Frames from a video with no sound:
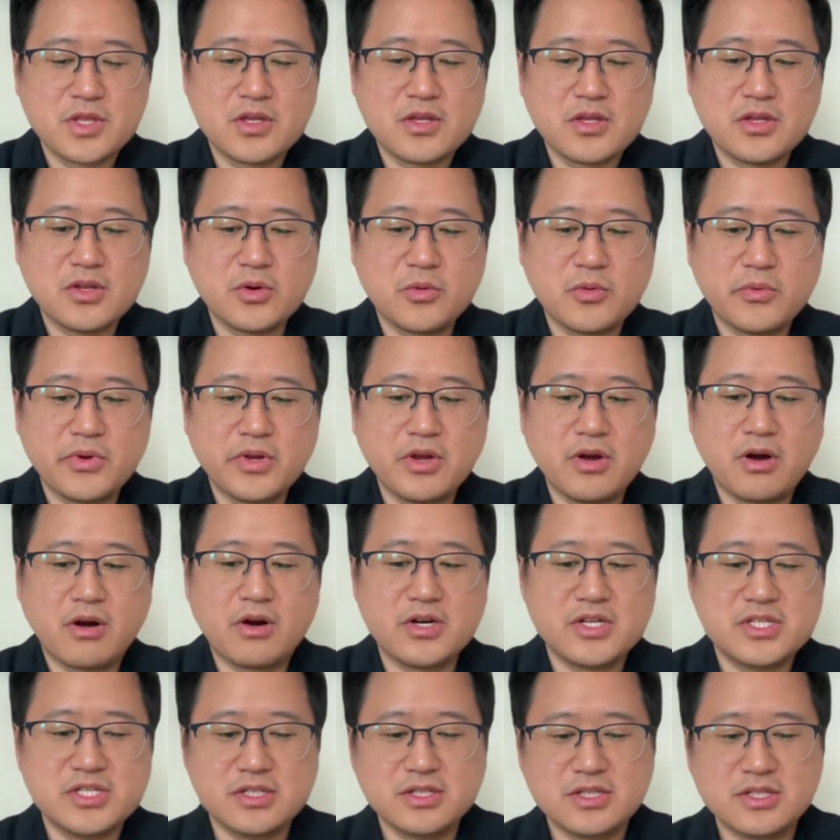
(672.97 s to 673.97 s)
we are
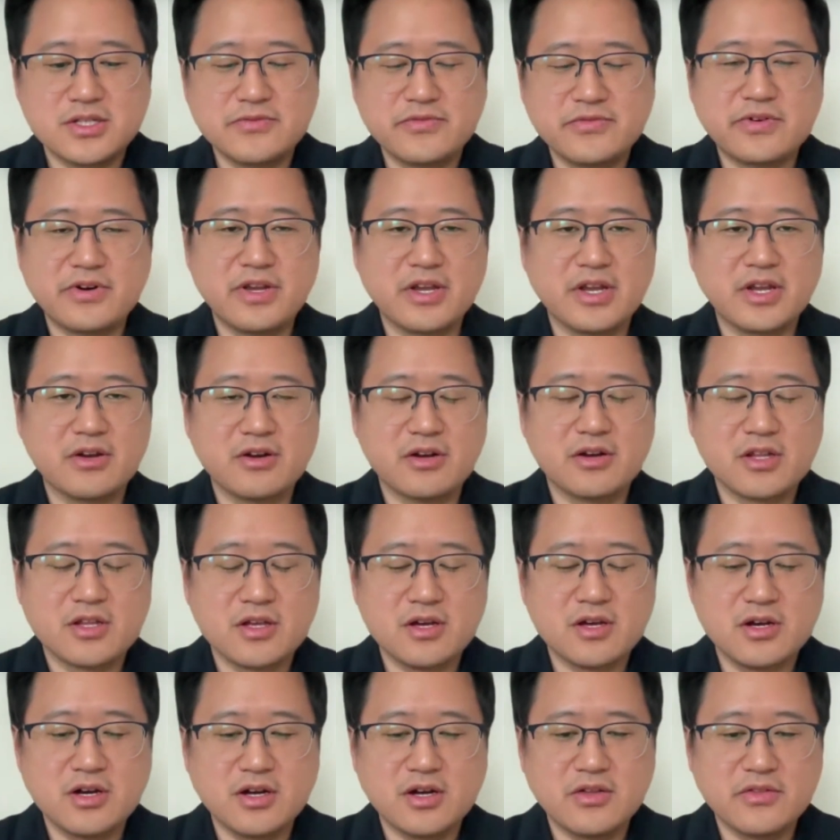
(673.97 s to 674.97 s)
delivering
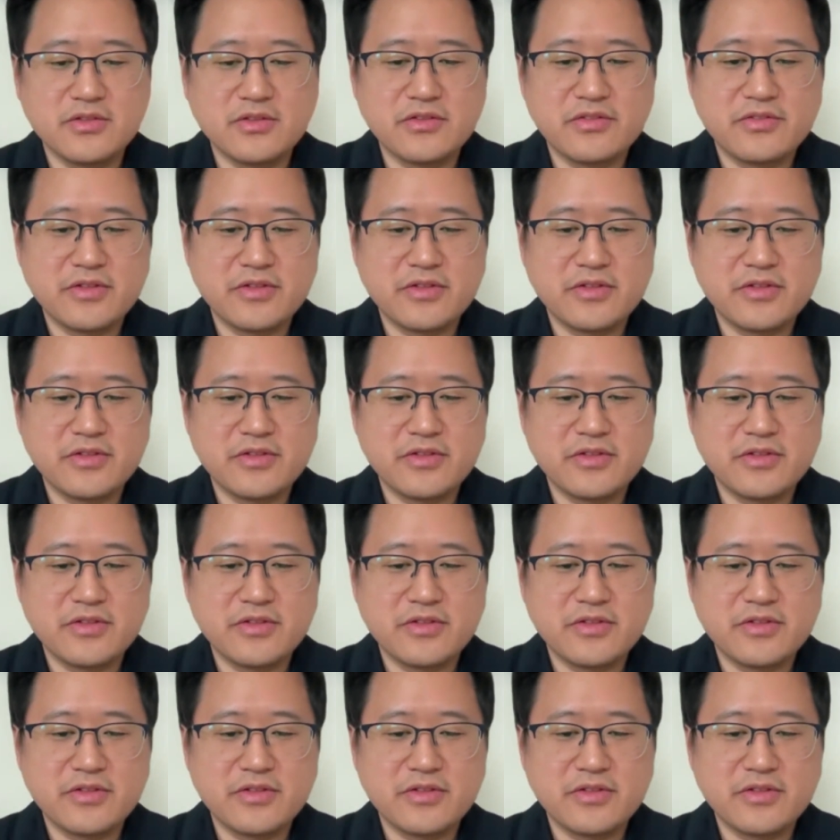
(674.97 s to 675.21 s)
the